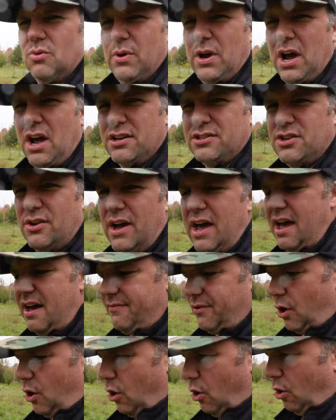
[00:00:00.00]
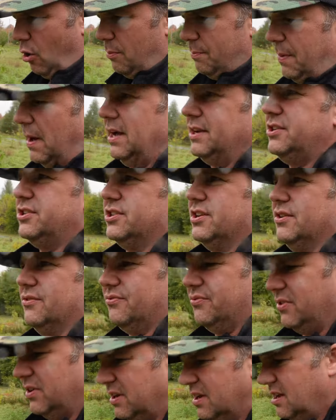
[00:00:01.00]
We also have a whole bunch
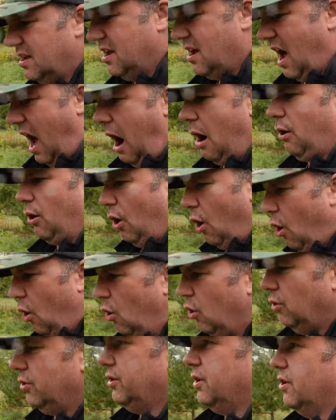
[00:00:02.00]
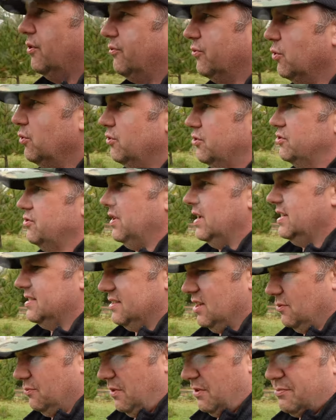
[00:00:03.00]
of our own fruit trees
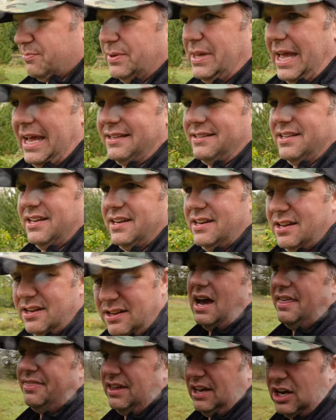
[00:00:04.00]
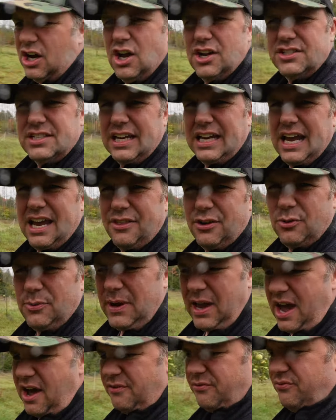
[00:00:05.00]
that we've planted. I think altogether
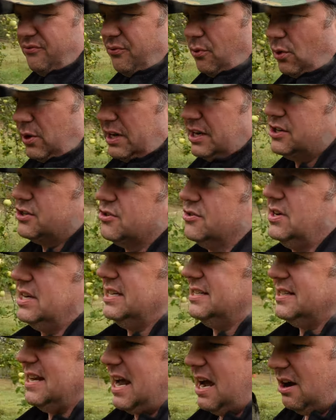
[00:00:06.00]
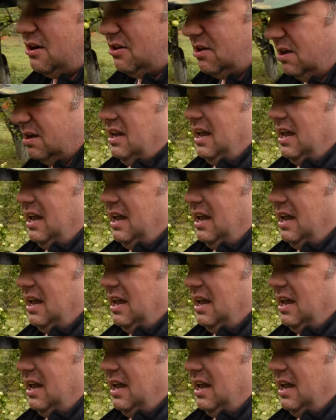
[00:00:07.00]
we have 40 trees now.